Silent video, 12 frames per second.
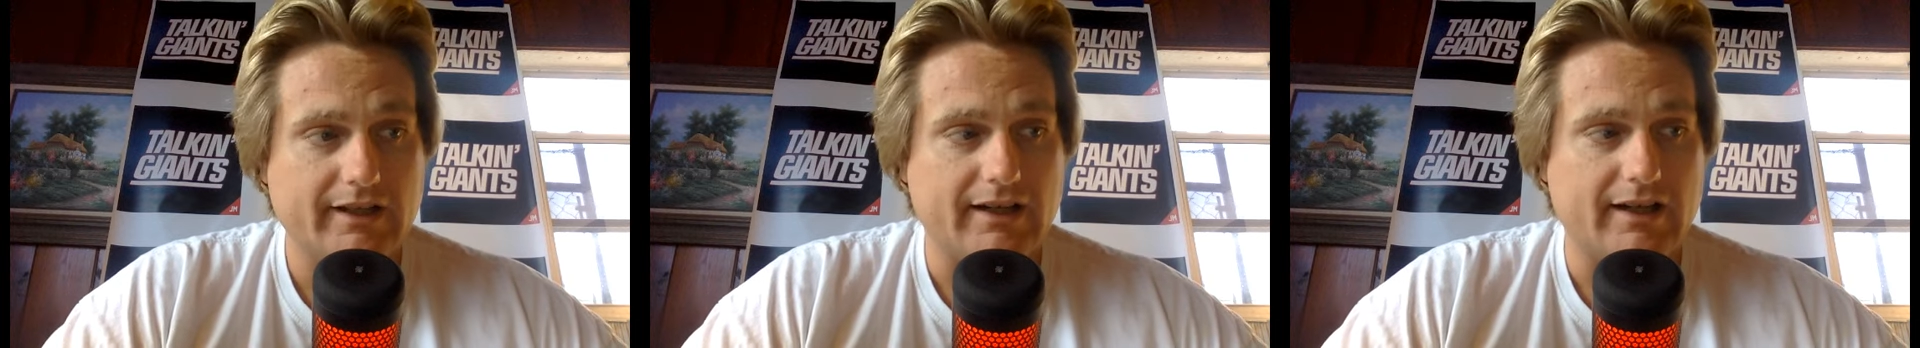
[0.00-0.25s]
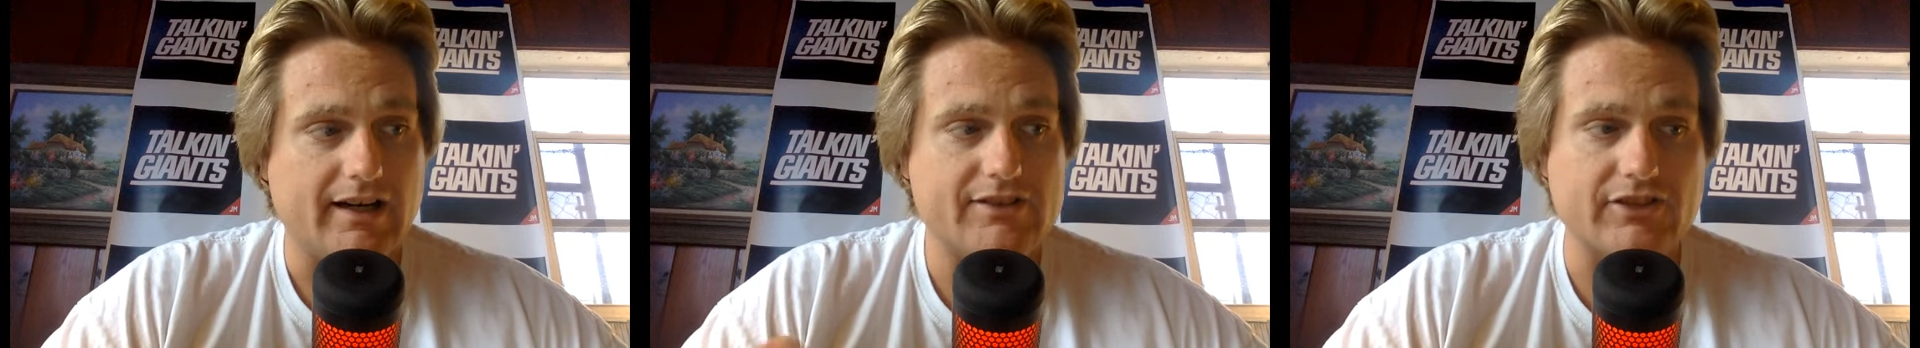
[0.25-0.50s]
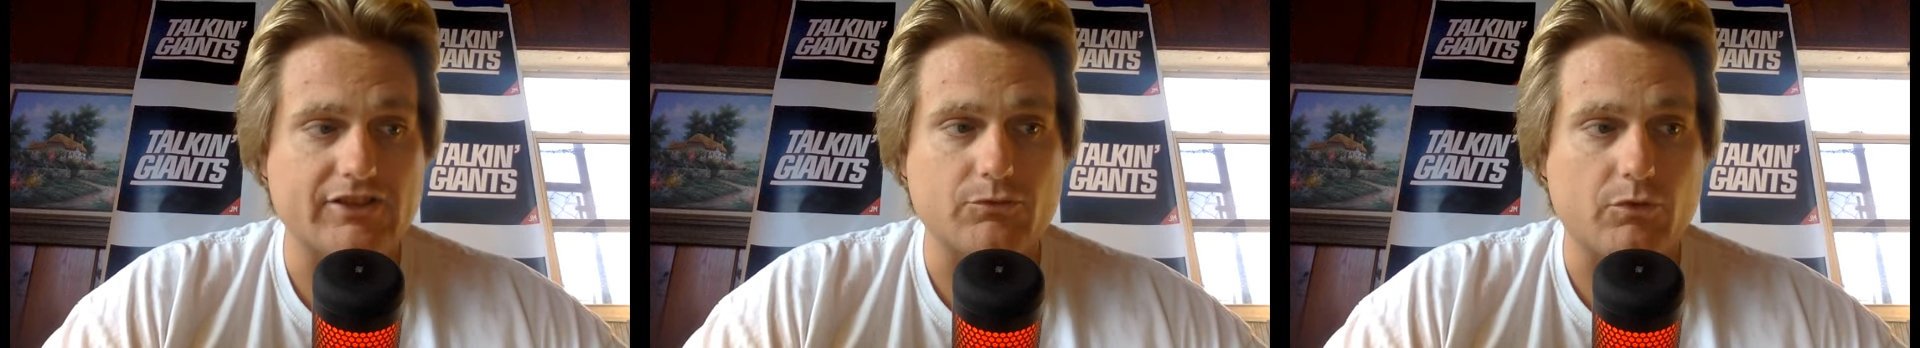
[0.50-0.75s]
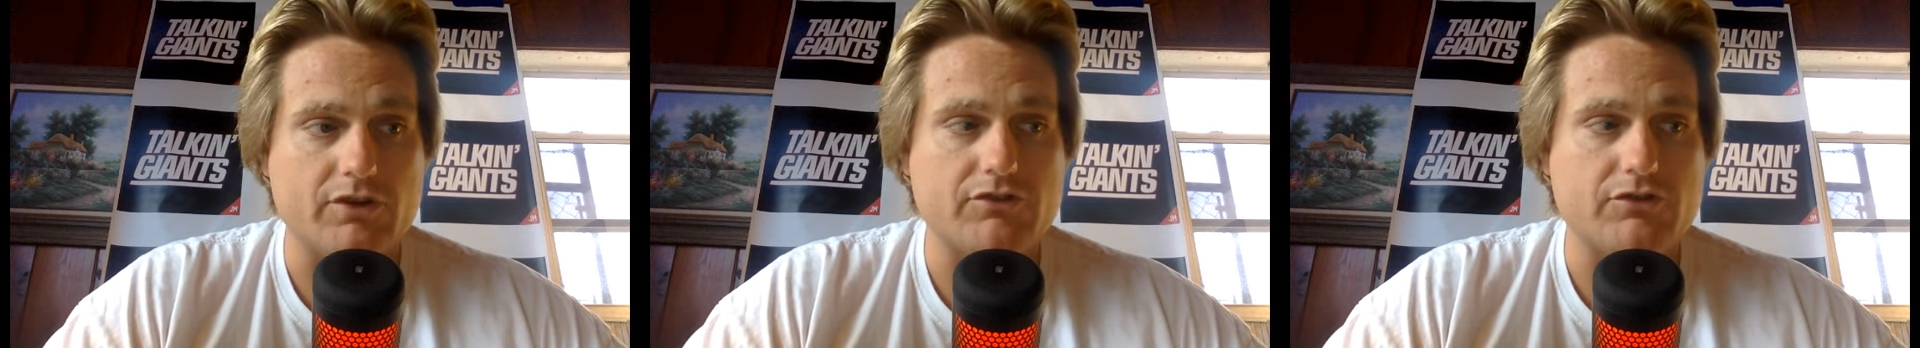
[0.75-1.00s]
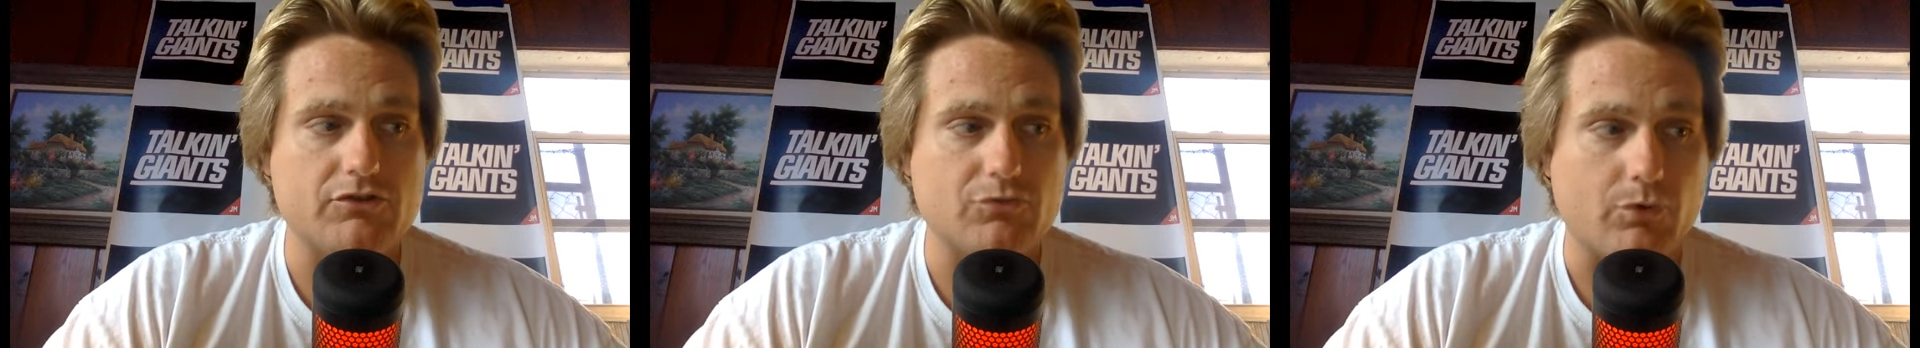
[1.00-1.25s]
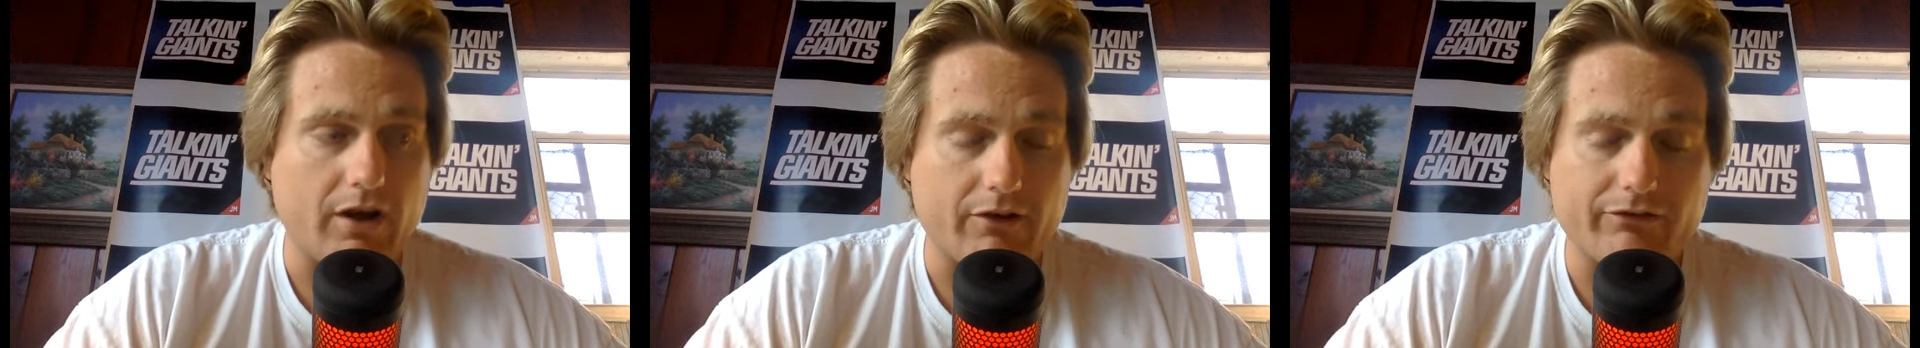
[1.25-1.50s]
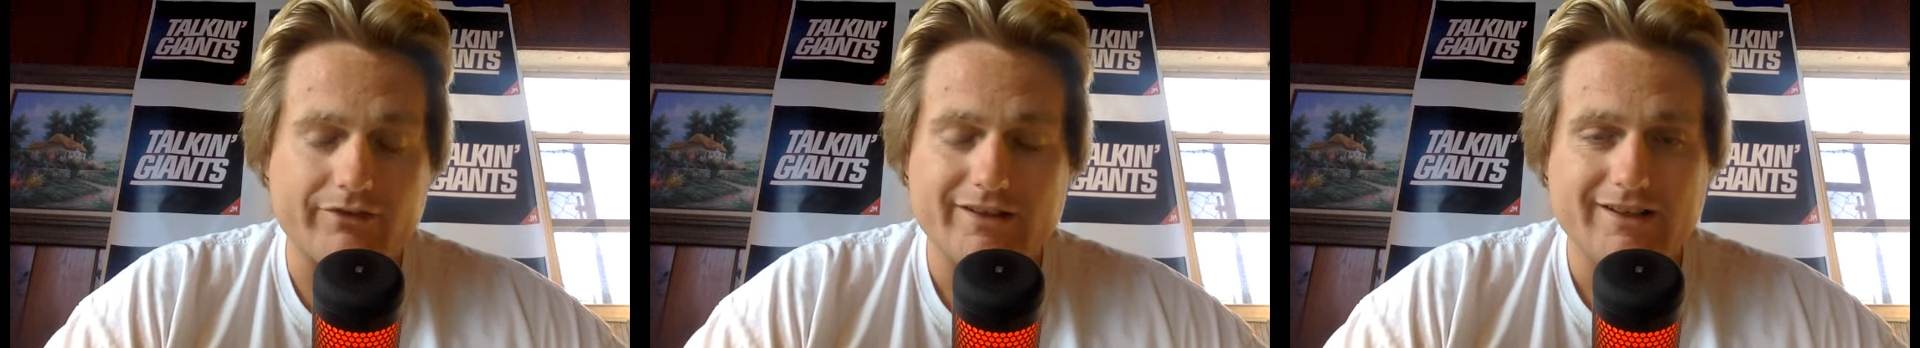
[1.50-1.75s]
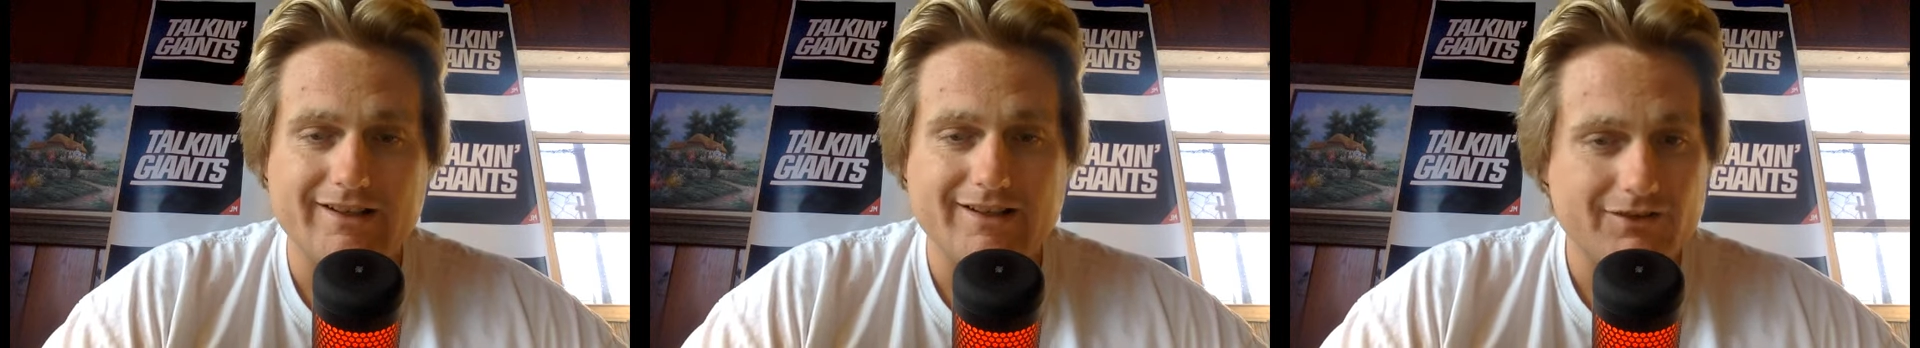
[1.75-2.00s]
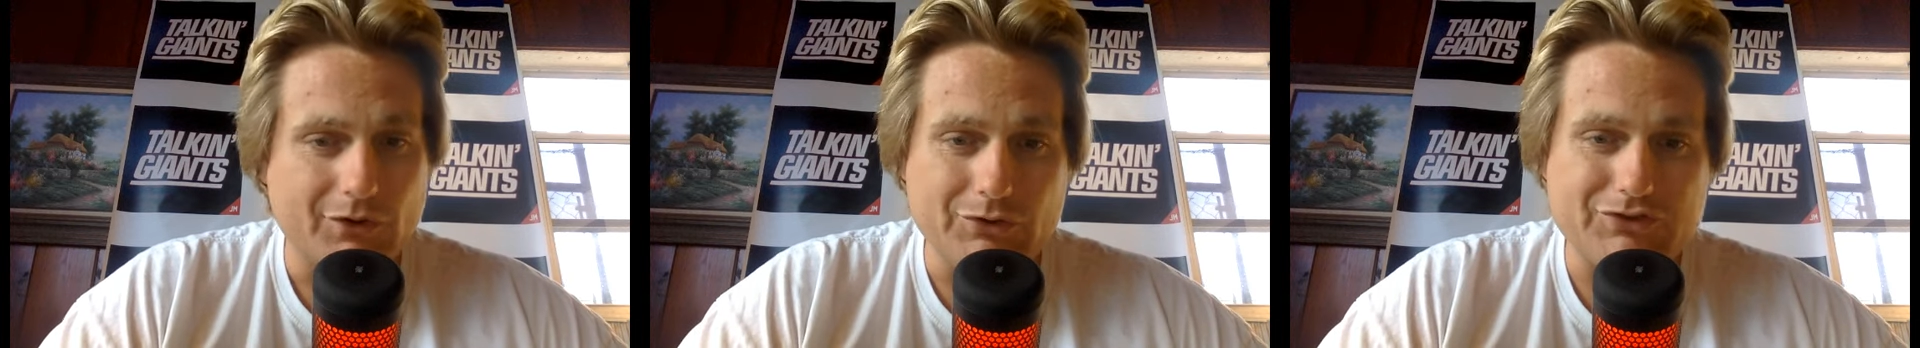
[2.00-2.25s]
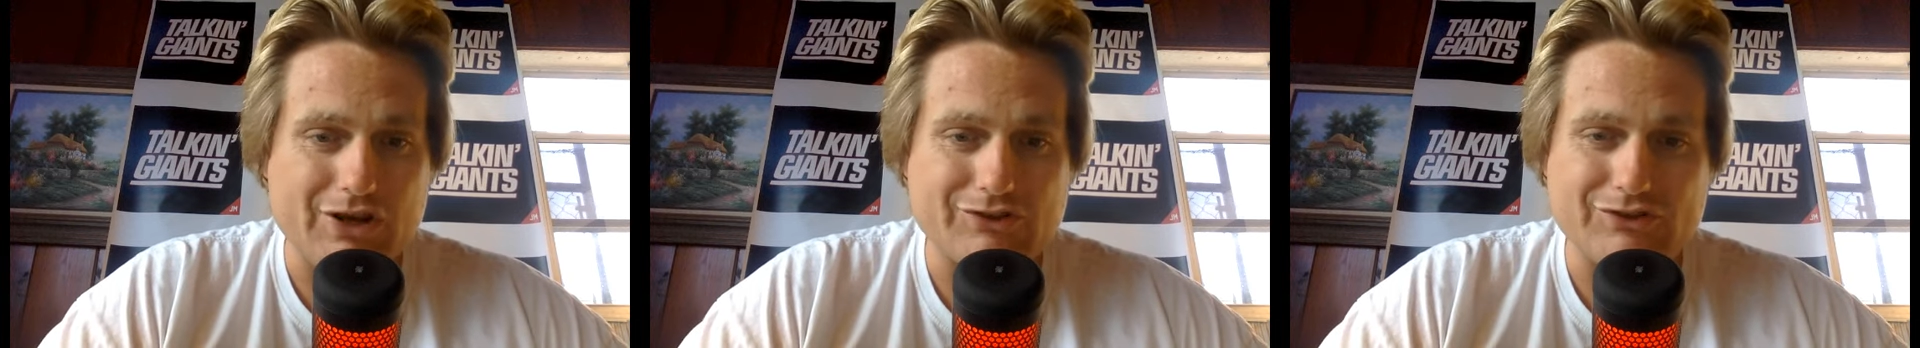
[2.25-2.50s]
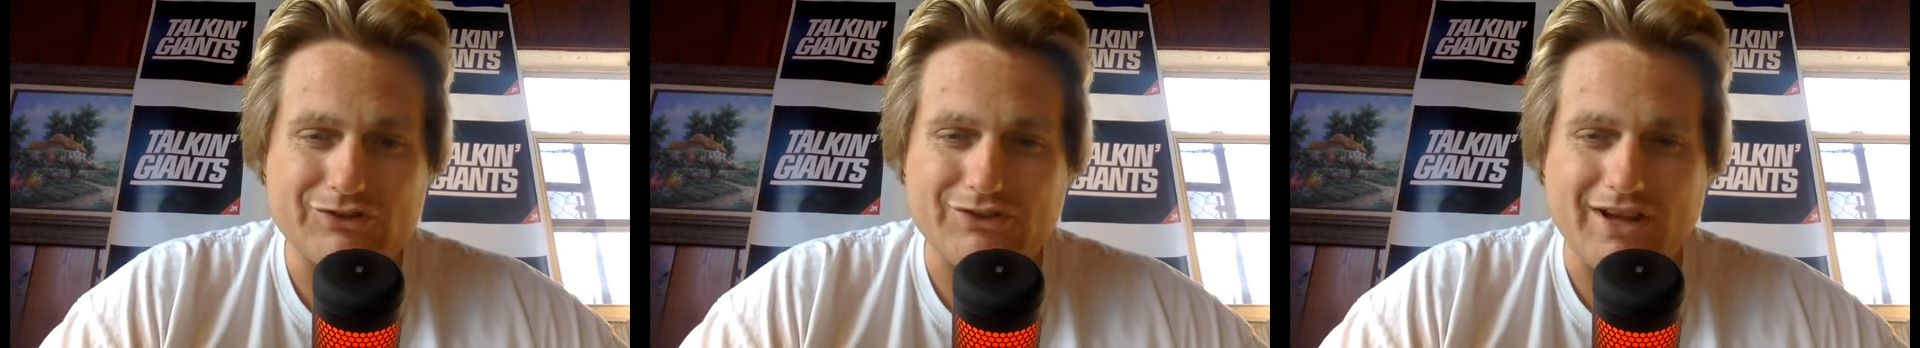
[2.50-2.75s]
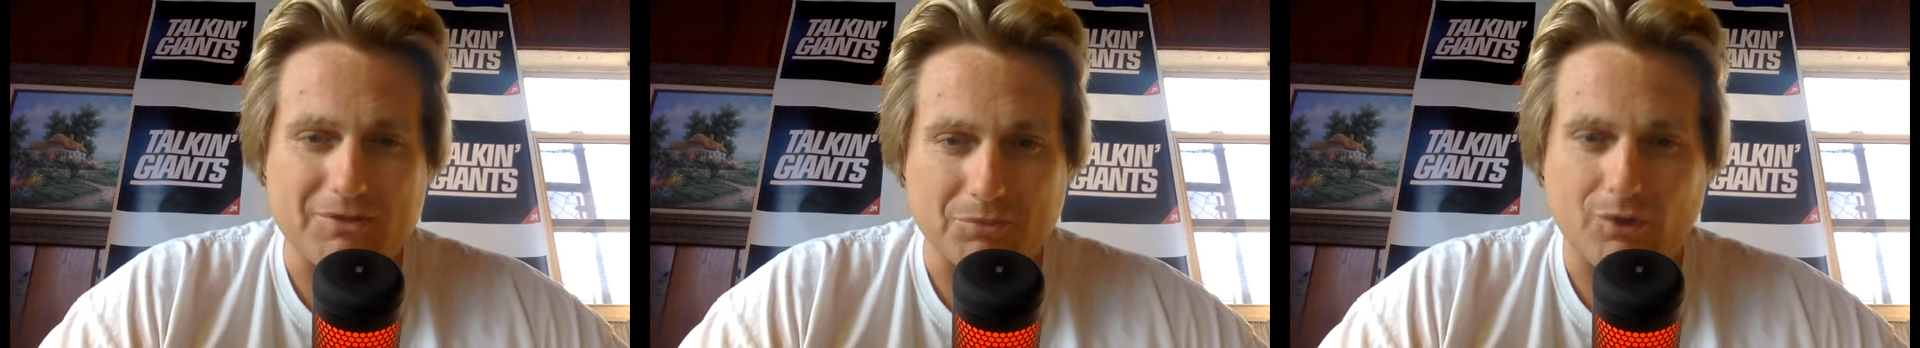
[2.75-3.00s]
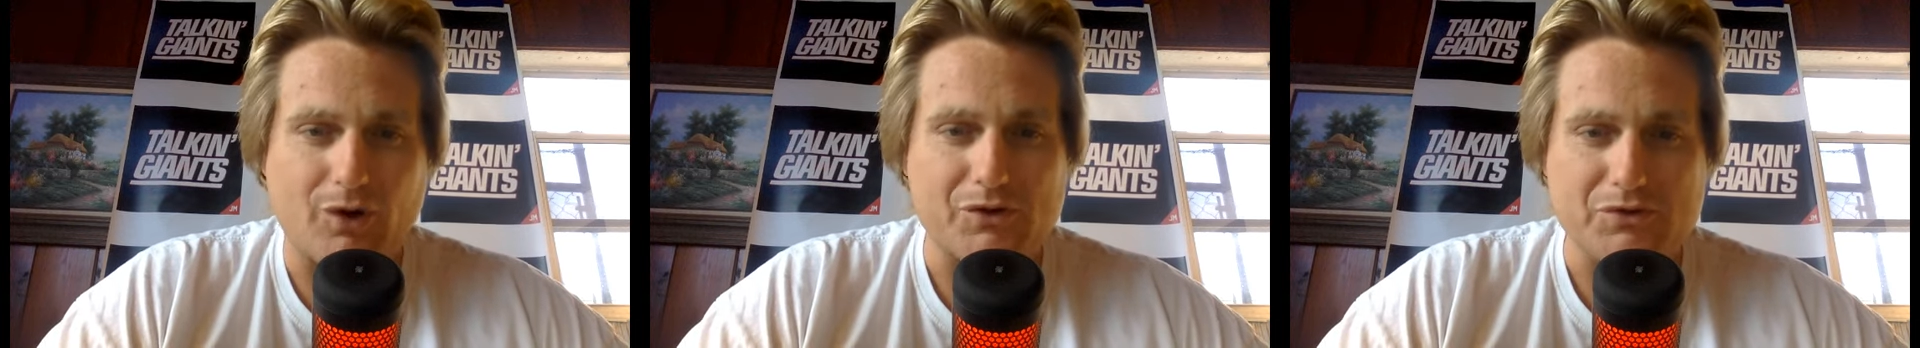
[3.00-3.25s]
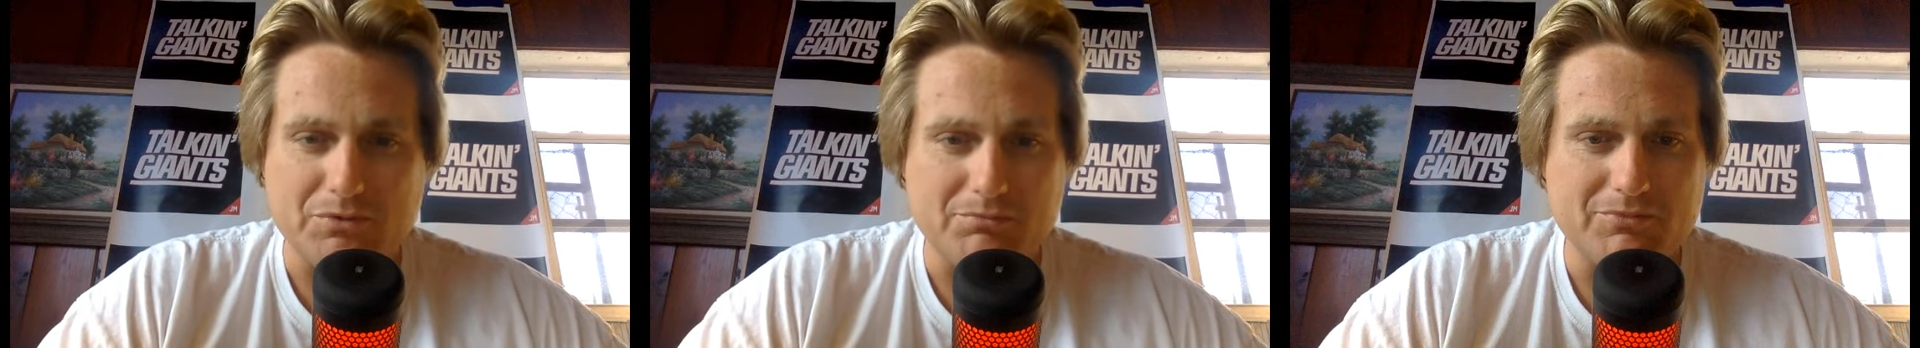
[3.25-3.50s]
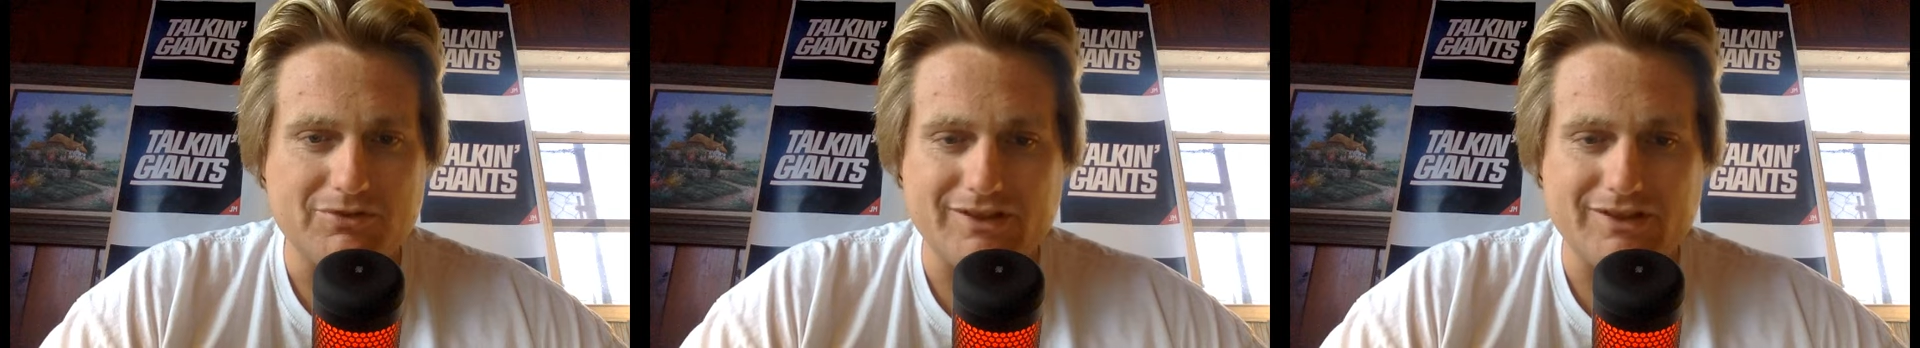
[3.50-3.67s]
uh, 6'1", 212 those Texas days were awesome.